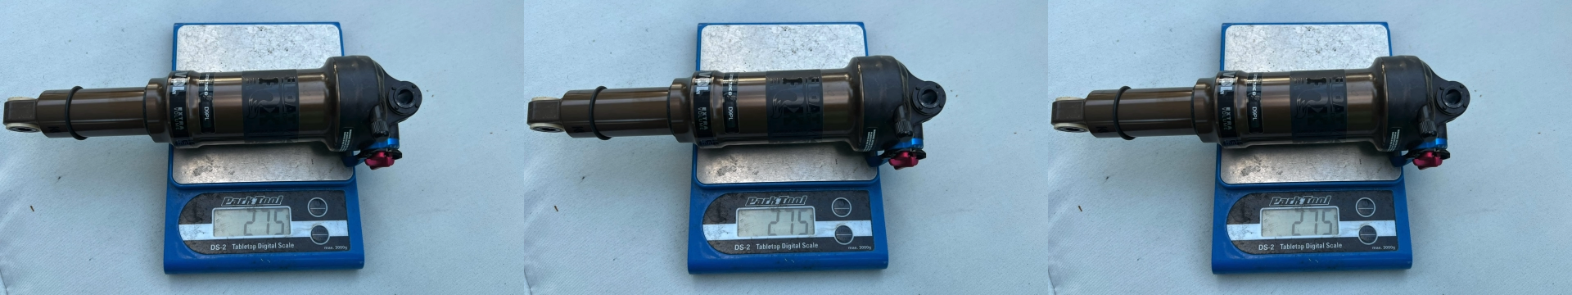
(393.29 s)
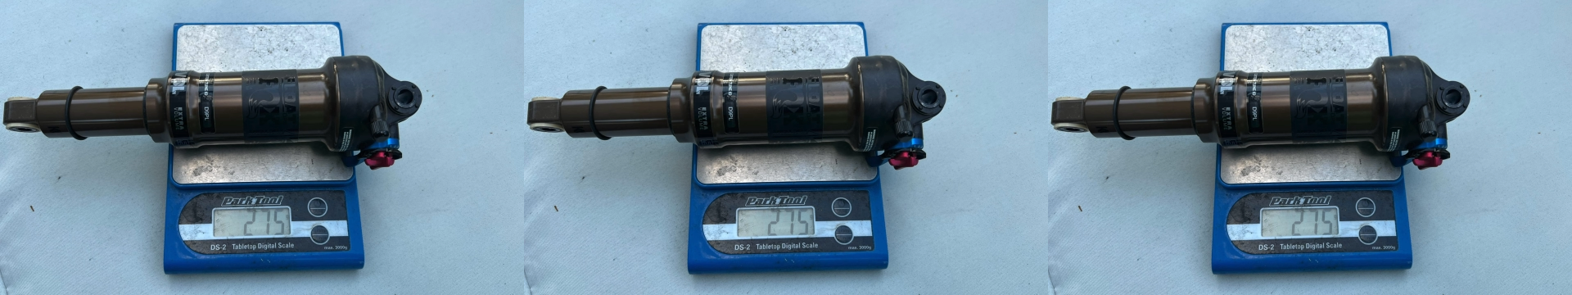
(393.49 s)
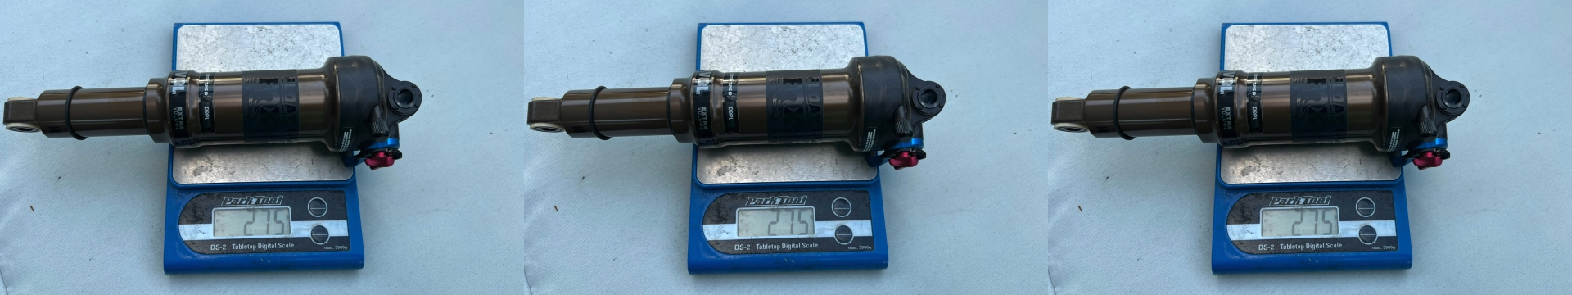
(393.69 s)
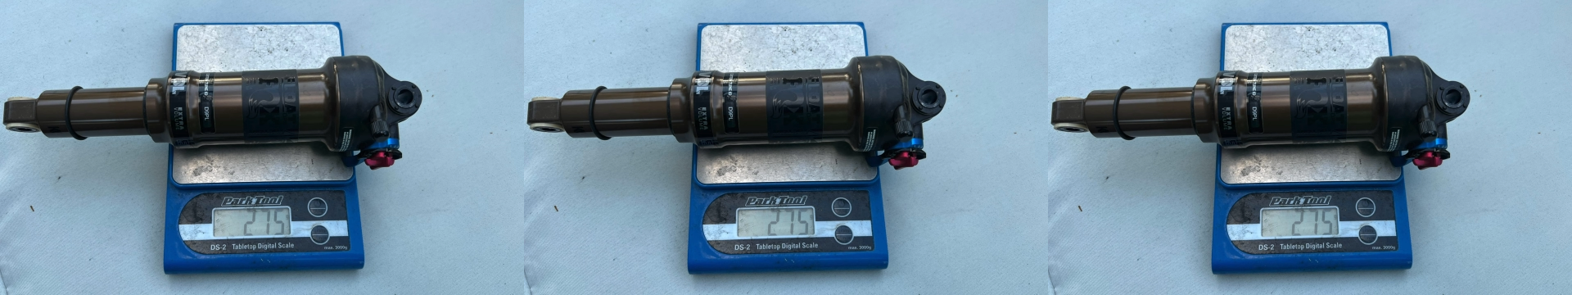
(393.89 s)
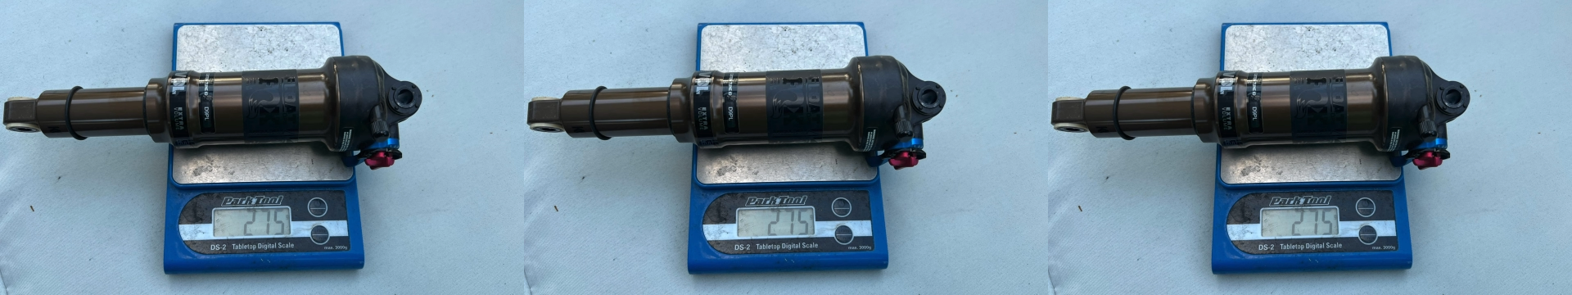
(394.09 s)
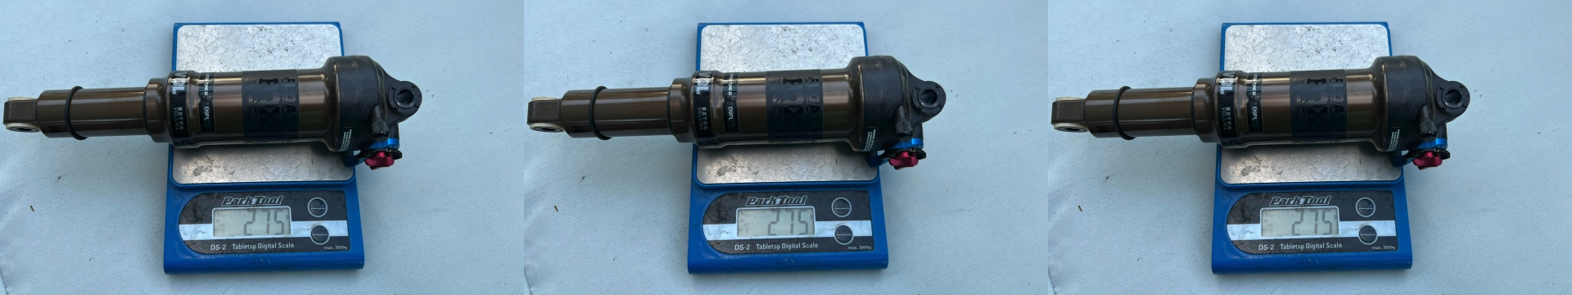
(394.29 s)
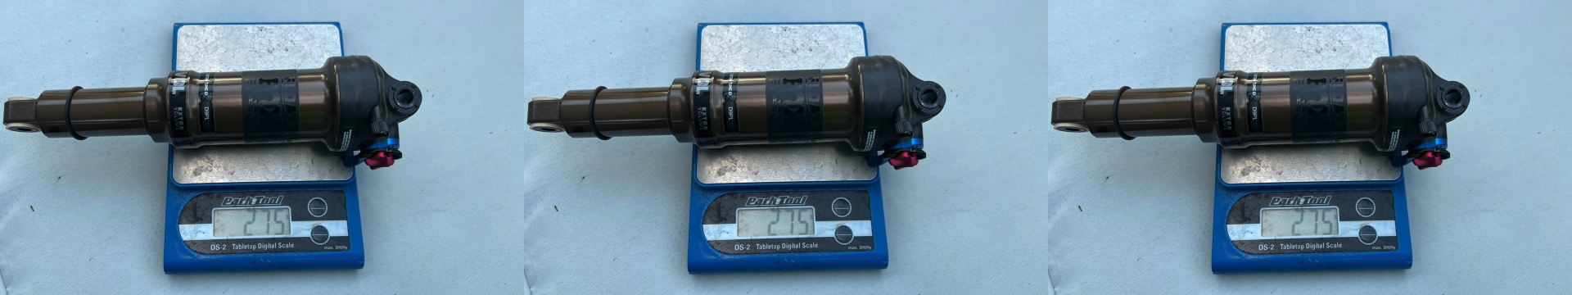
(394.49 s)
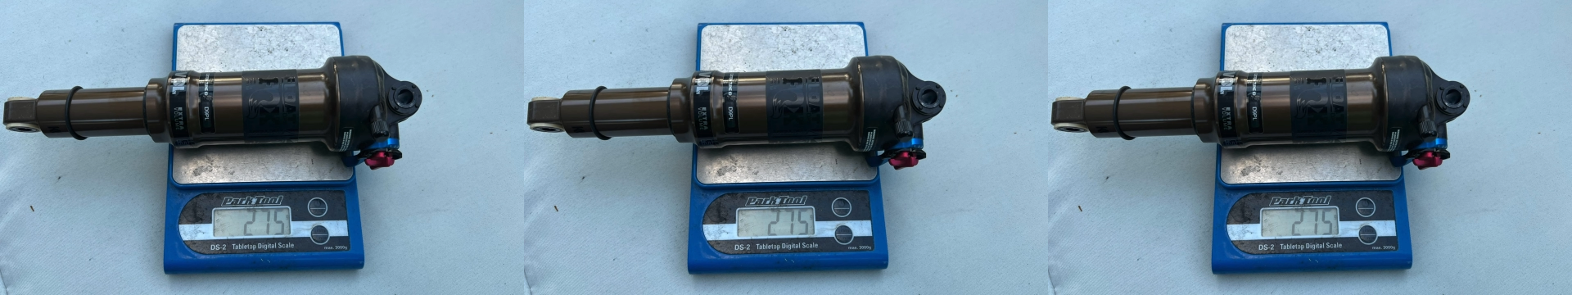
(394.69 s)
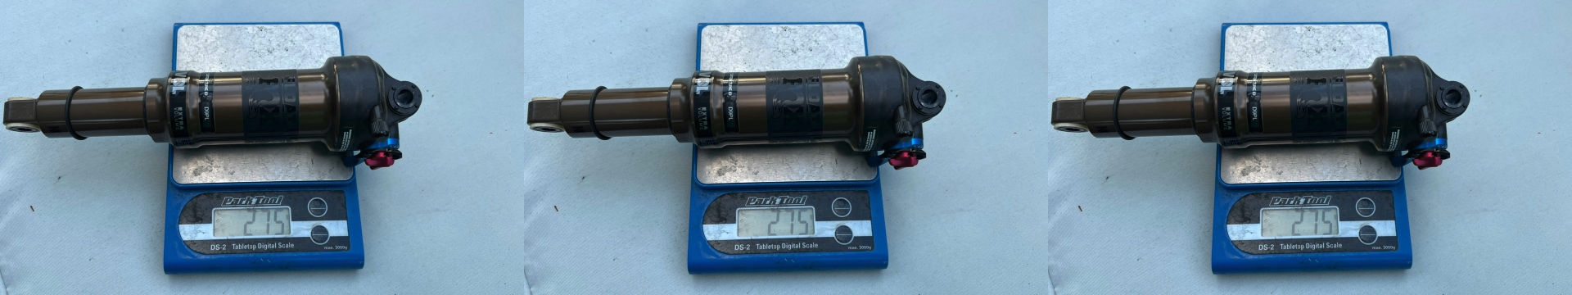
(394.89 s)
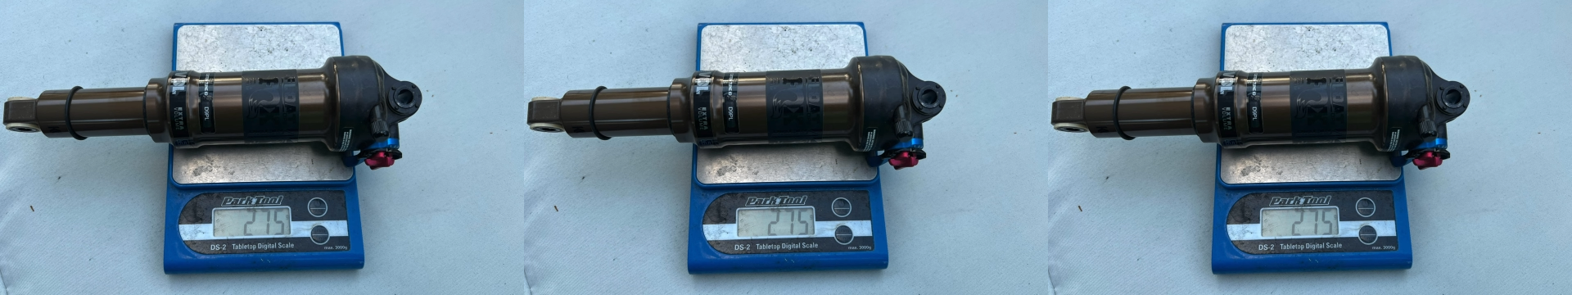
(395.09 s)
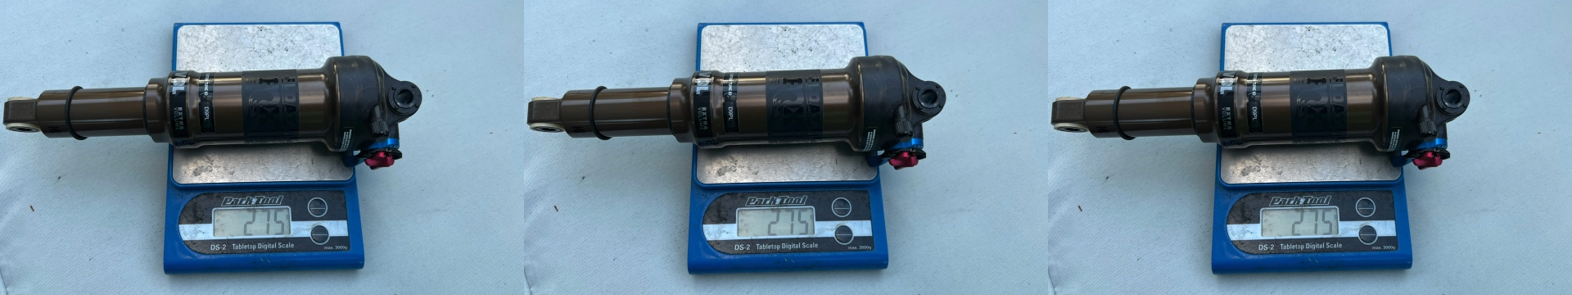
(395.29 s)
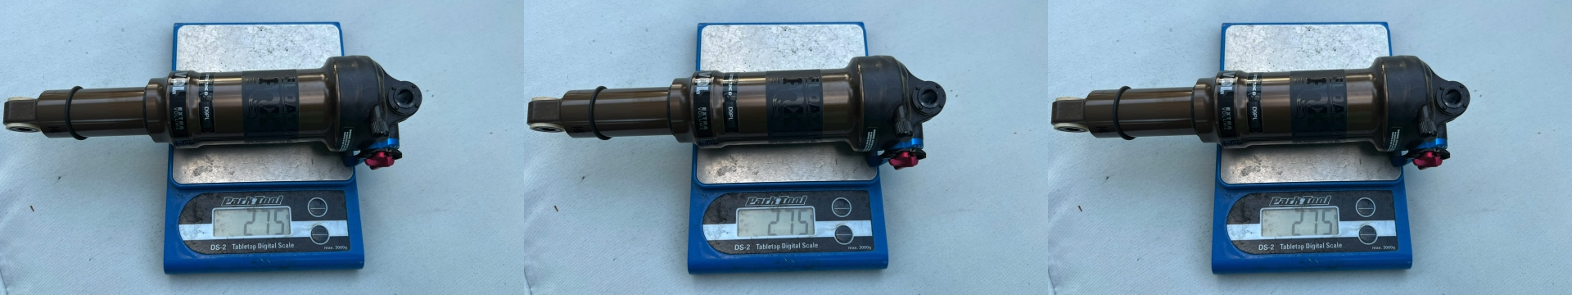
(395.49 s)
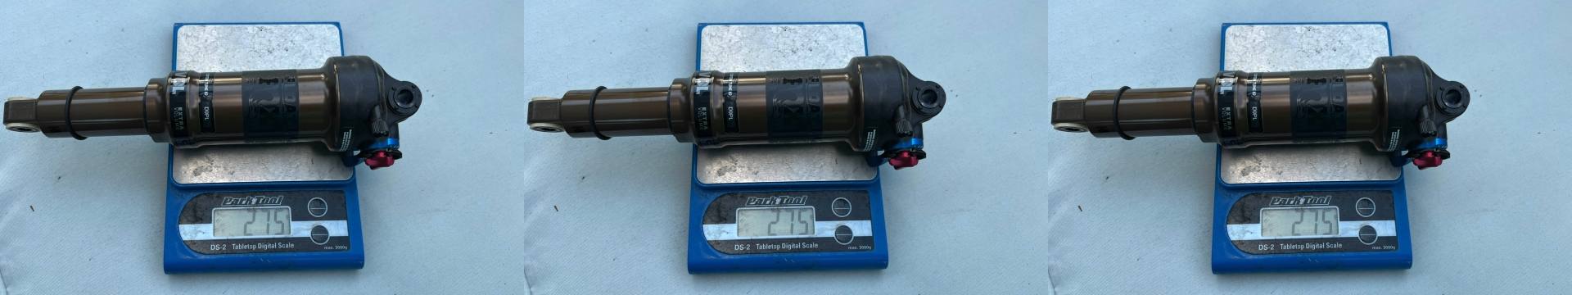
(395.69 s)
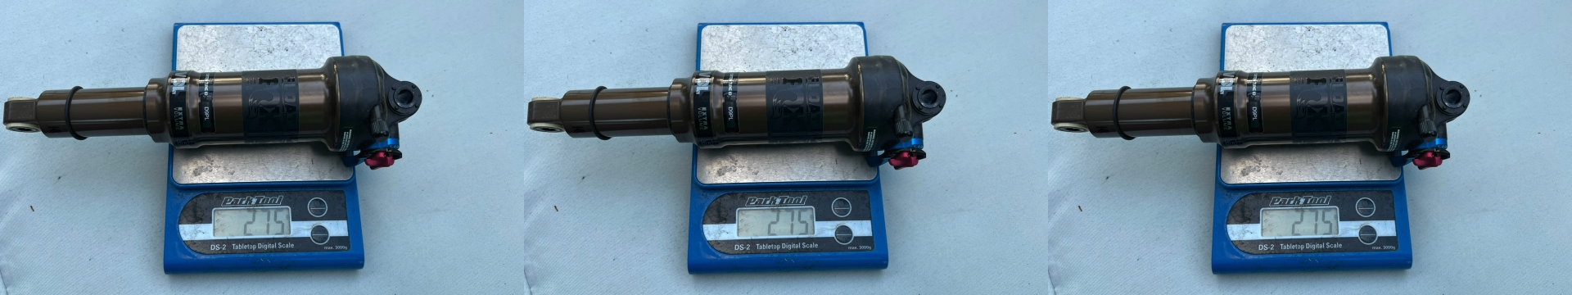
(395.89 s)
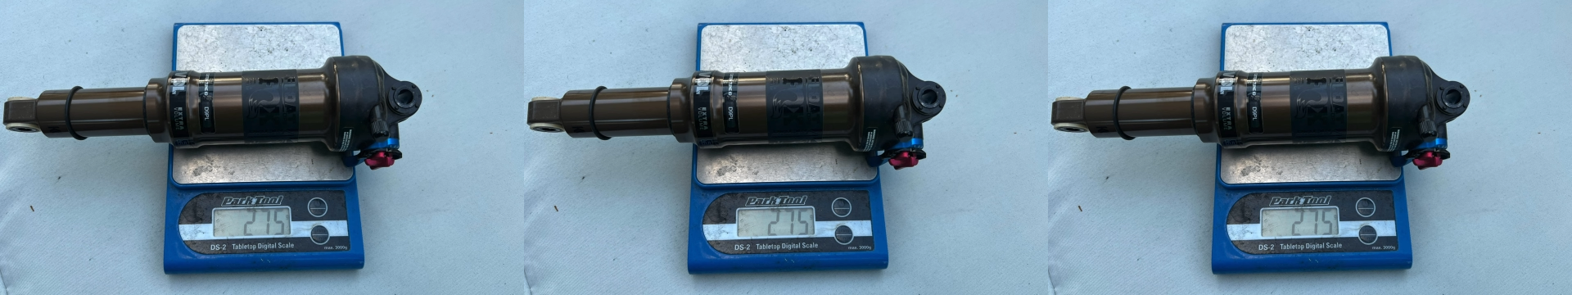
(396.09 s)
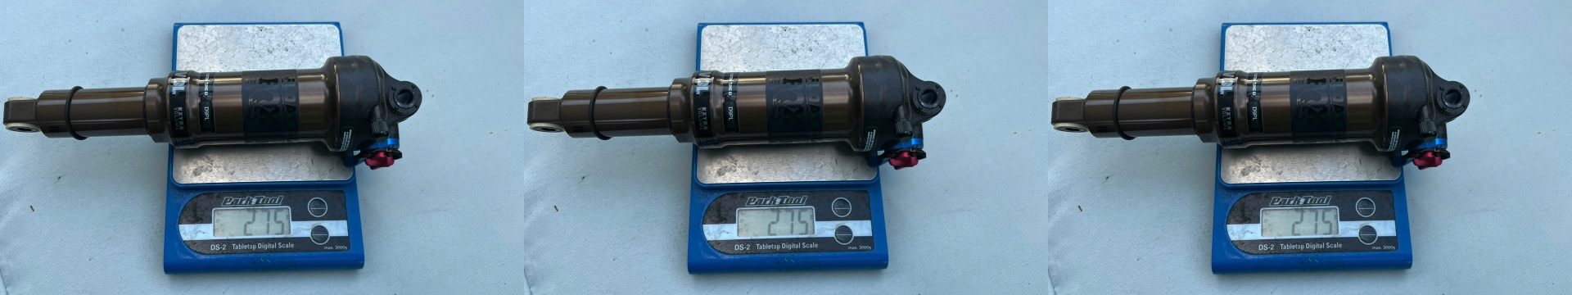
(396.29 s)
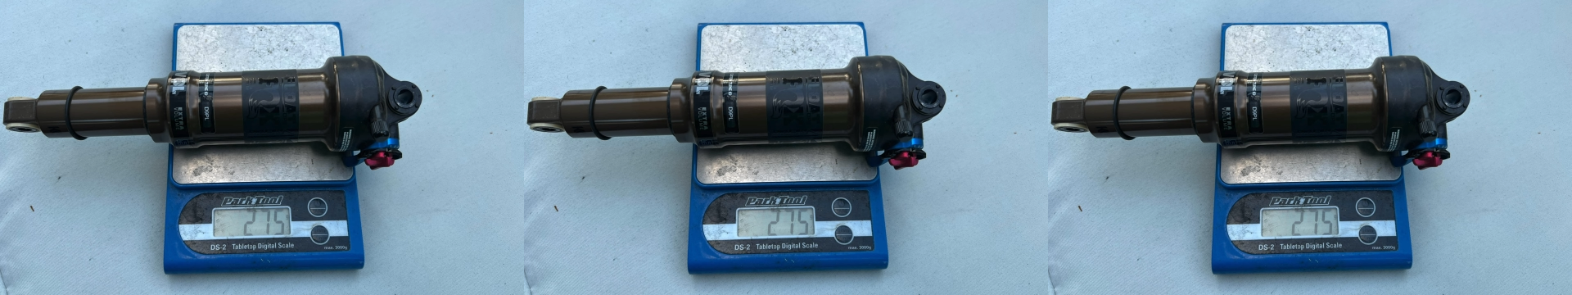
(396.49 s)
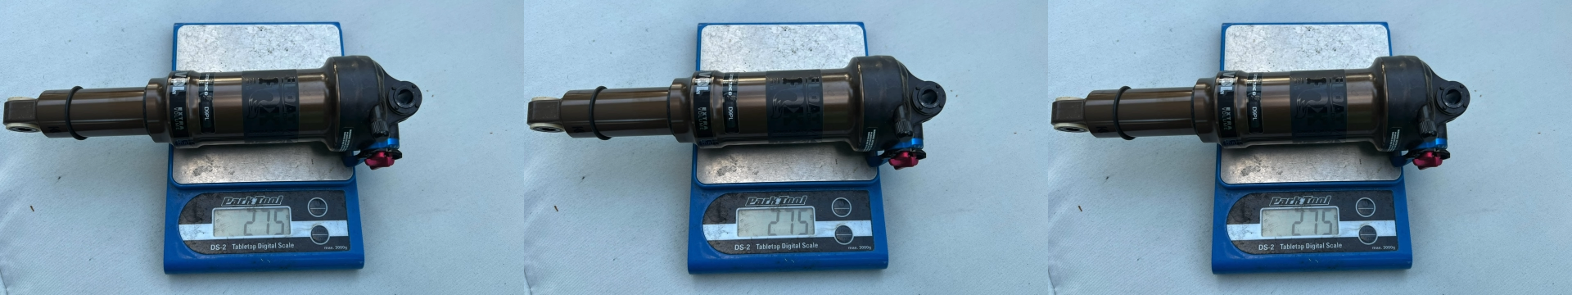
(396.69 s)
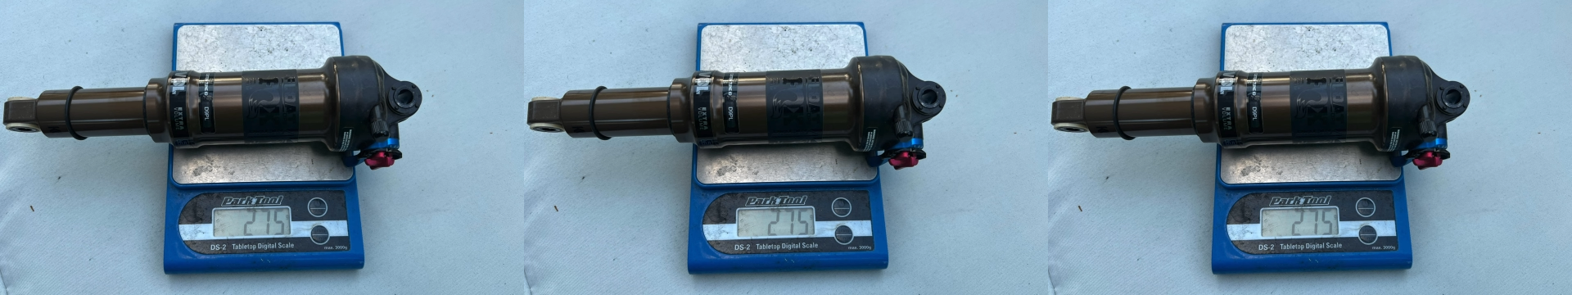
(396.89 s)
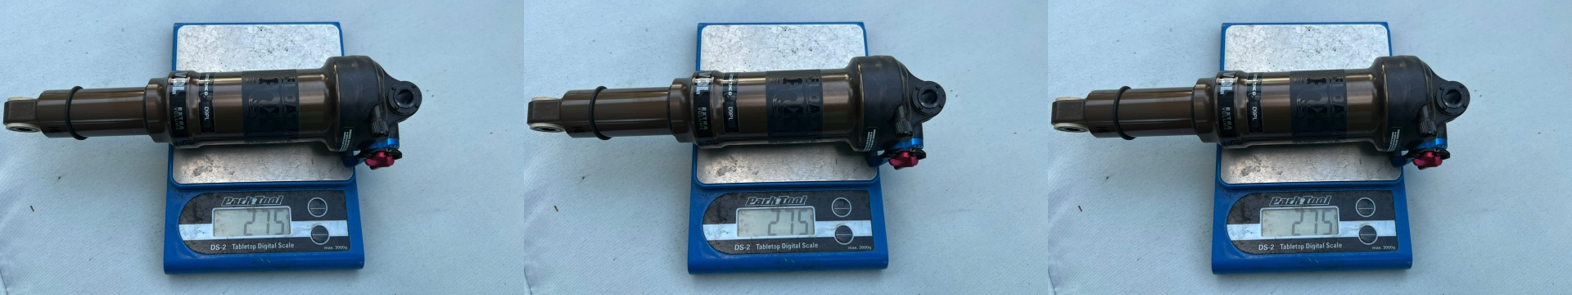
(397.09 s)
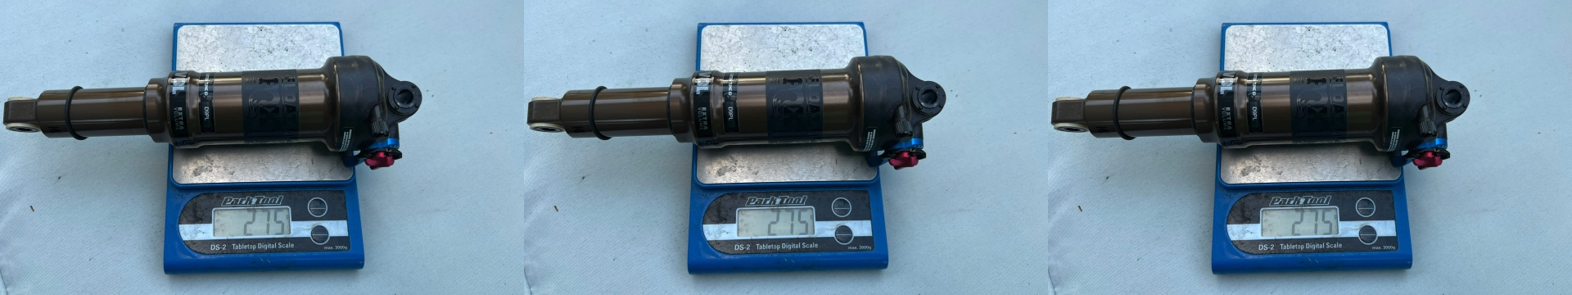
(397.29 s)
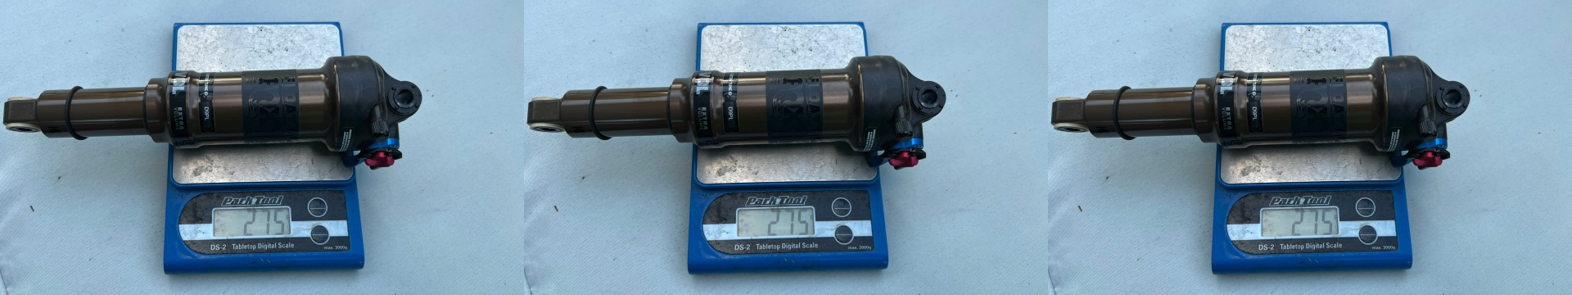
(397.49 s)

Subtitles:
[unreadable: no face in view]